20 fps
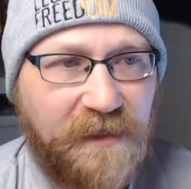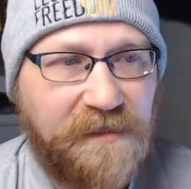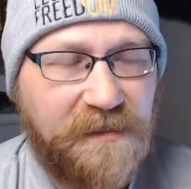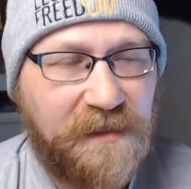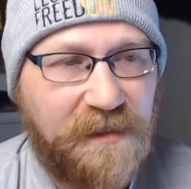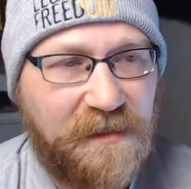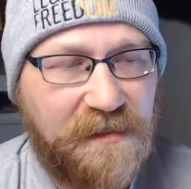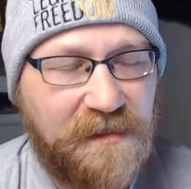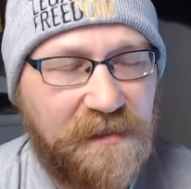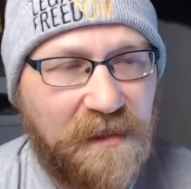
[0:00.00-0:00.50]

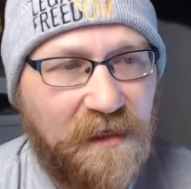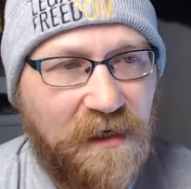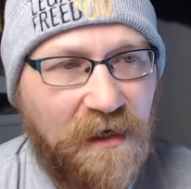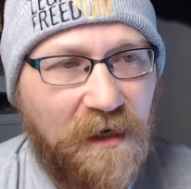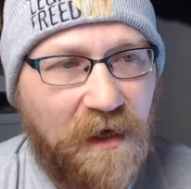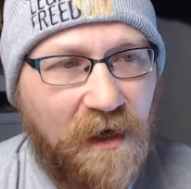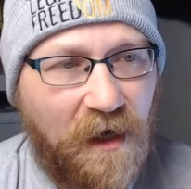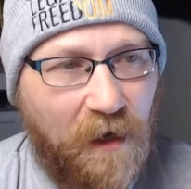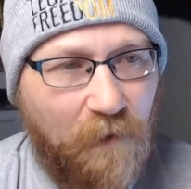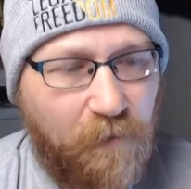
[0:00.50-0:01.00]
It's
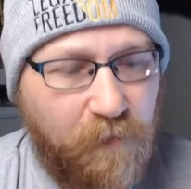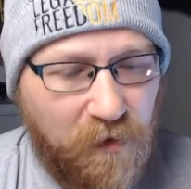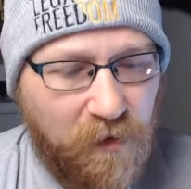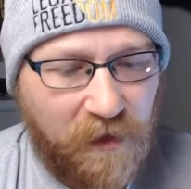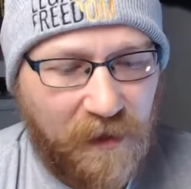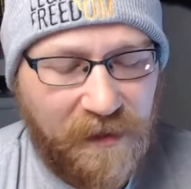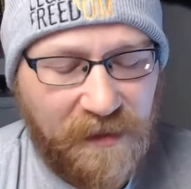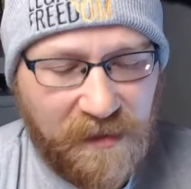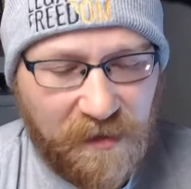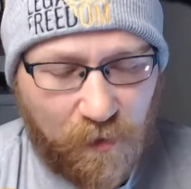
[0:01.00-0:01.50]
a
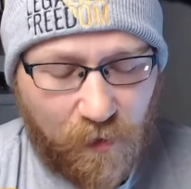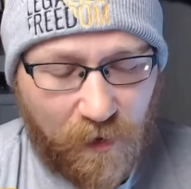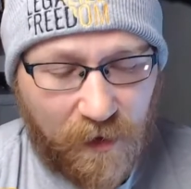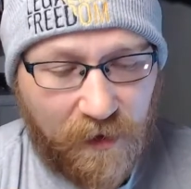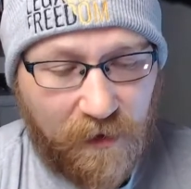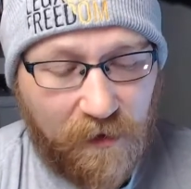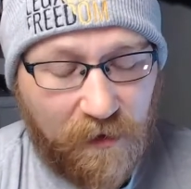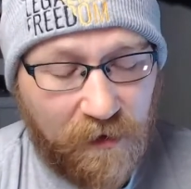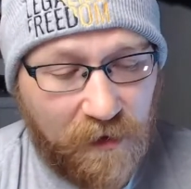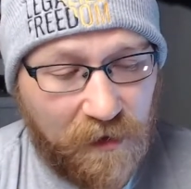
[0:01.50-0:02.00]
place
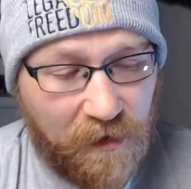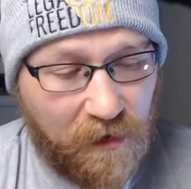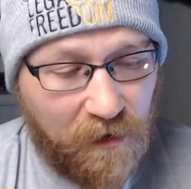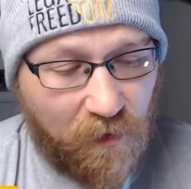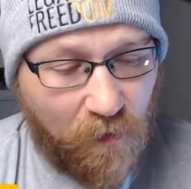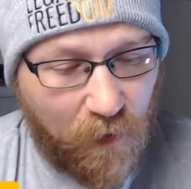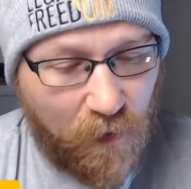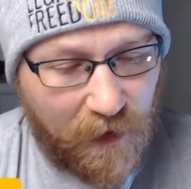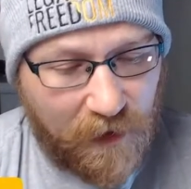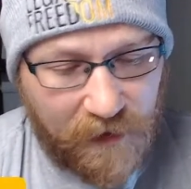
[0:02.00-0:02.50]
where
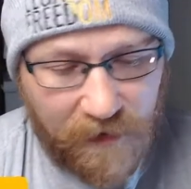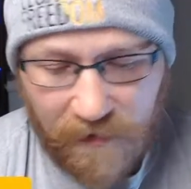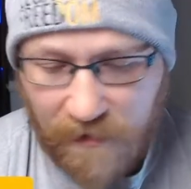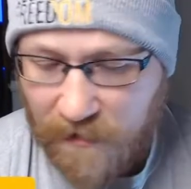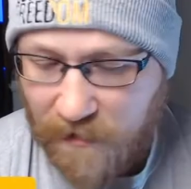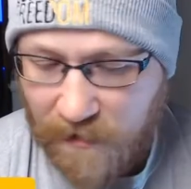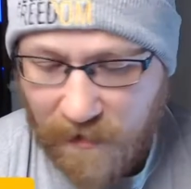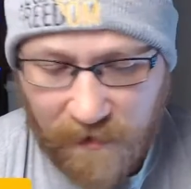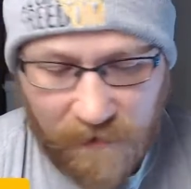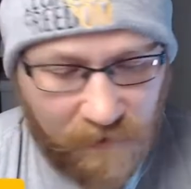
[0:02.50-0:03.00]

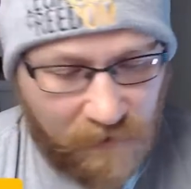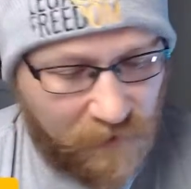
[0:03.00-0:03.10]
when